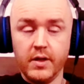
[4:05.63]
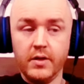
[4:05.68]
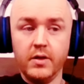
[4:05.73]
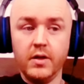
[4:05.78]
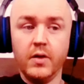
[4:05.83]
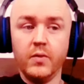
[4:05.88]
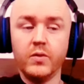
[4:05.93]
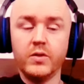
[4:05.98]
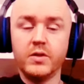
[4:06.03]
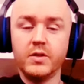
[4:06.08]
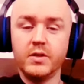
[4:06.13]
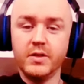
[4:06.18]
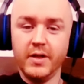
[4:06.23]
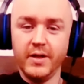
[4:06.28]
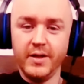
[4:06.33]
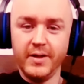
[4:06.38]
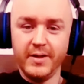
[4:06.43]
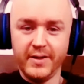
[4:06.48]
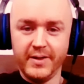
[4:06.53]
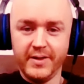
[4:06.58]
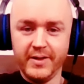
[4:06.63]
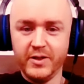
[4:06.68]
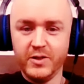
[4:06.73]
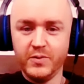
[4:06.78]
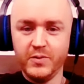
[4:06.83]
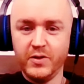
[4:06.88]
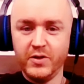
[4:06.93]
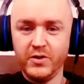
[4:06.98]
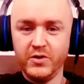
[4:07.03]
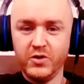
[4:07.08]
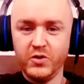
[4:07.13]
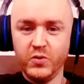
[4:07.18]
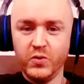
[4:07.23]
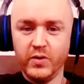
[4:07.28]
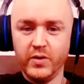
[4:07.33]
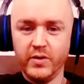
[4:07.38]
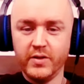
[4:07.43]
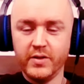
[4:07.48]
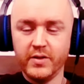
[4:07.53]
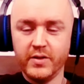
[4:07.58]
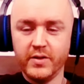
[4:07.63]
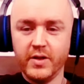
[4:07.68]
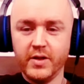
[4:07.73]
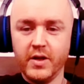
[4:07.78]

not what society tells me I should want,